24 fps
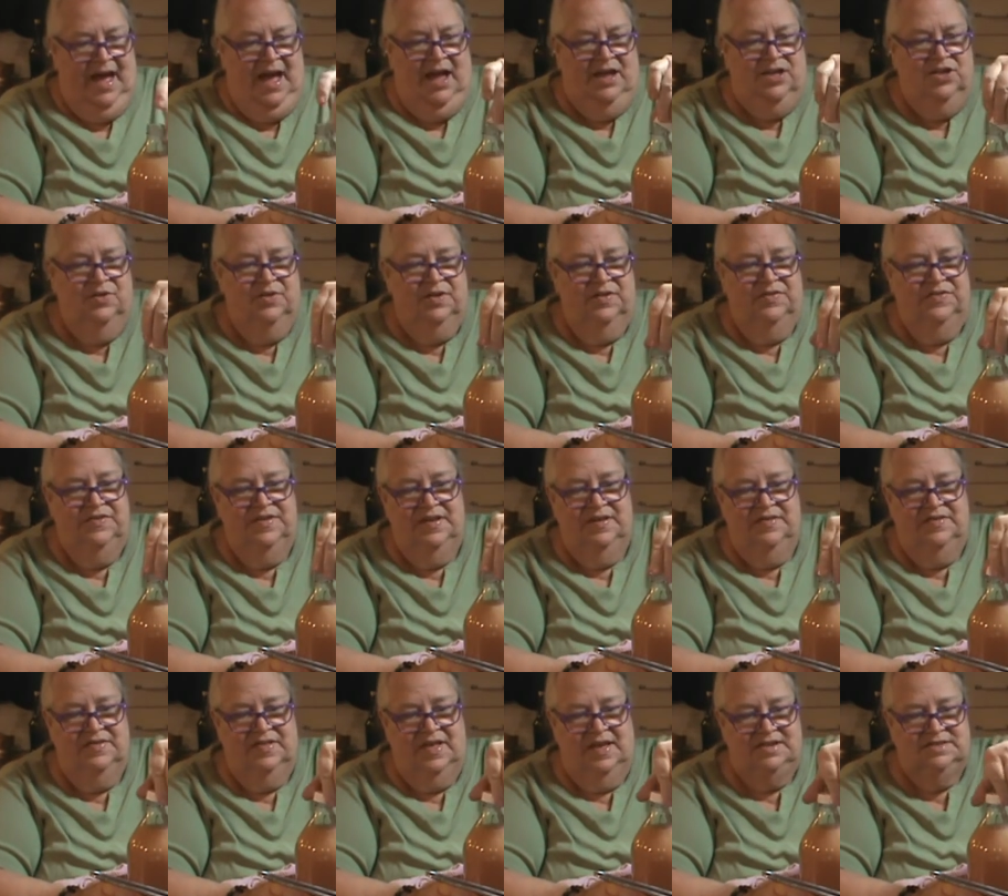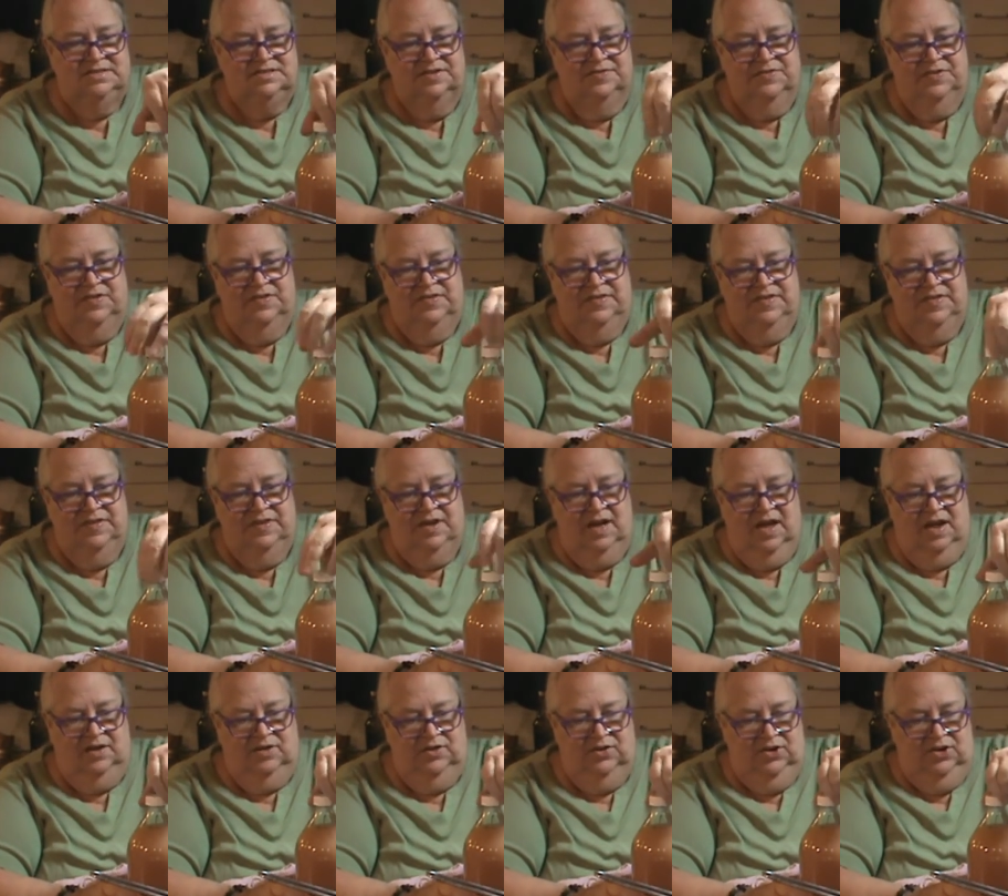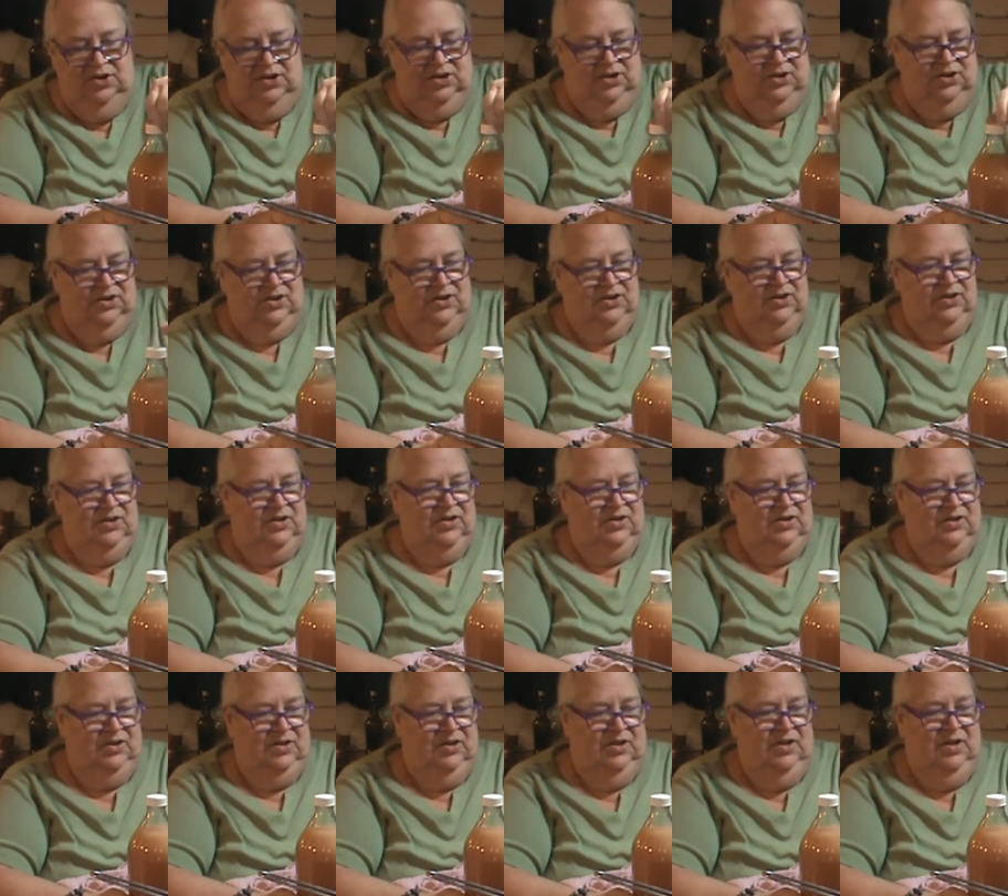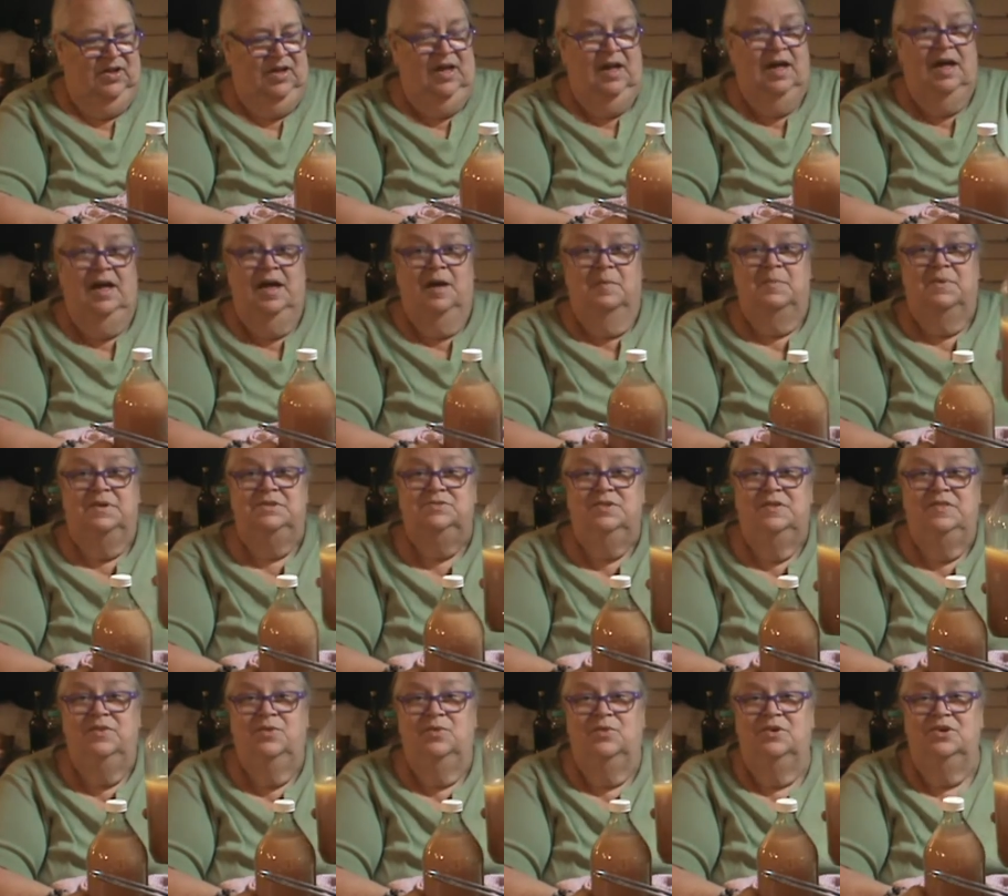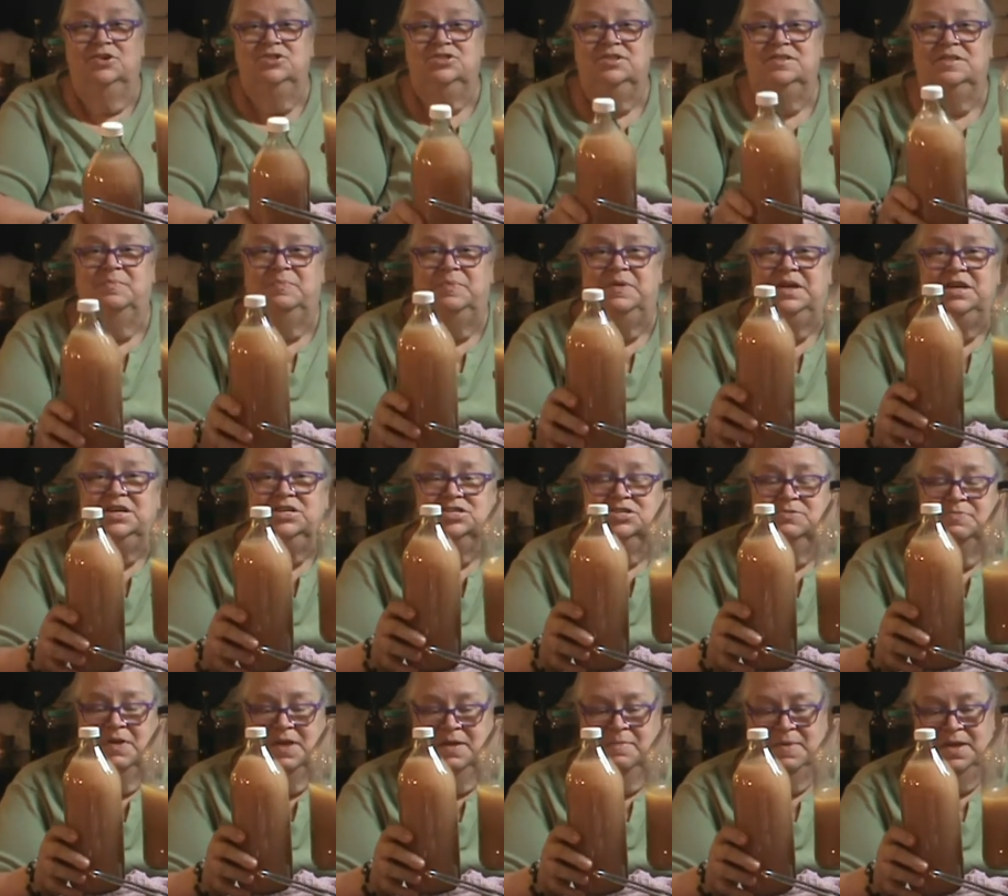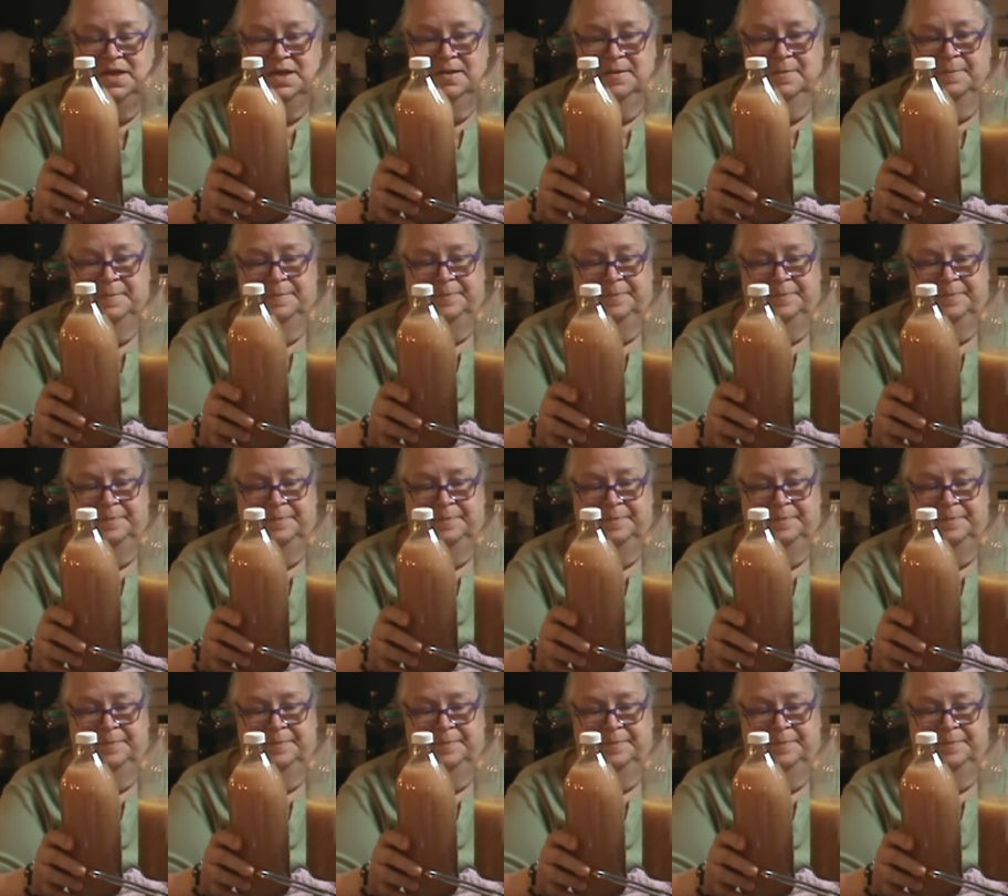You can see a slight difference in the color between the orange and the peach, maybe.